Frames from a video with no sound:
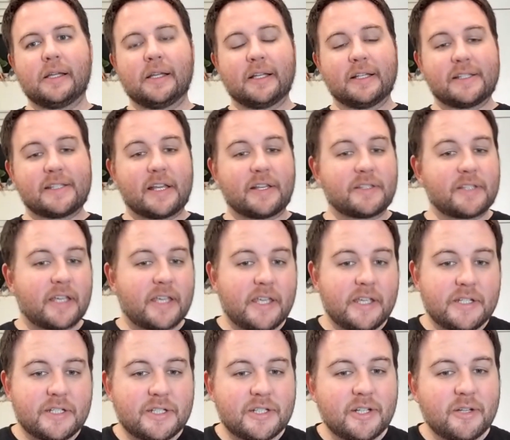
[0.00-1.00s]
sounds like he
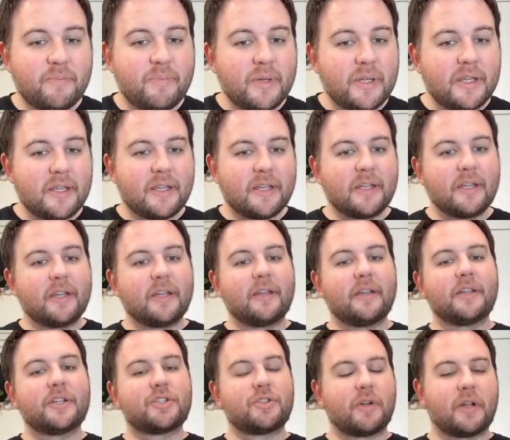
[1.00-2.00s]
should
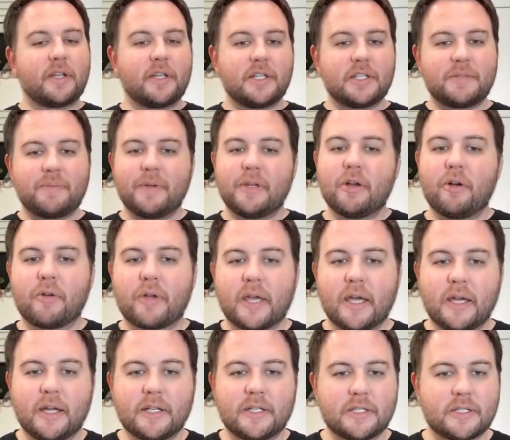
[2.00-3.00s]
be trending to be
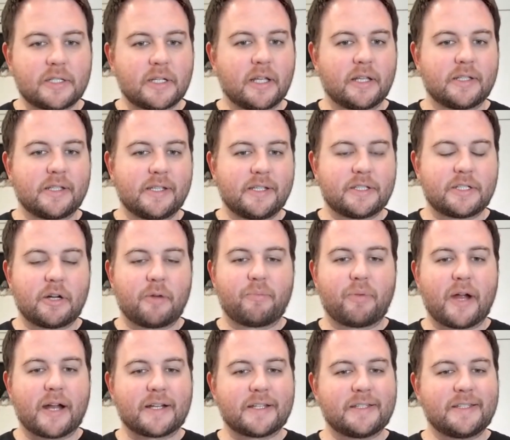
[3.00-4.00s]
okay. Just at least start
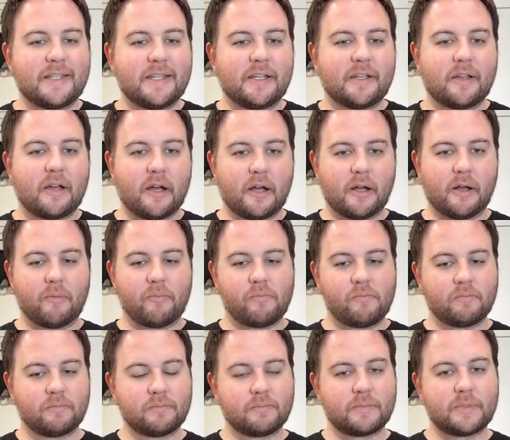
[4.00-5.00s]
practicing. Um,
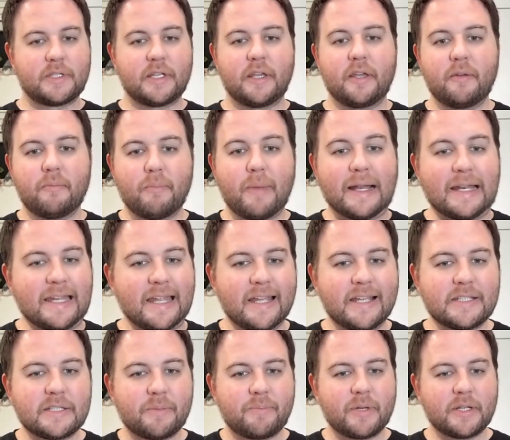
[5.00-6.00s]
see,
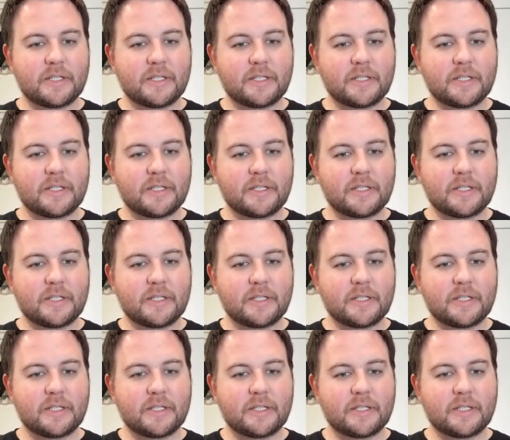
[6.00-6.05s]
Monday's a big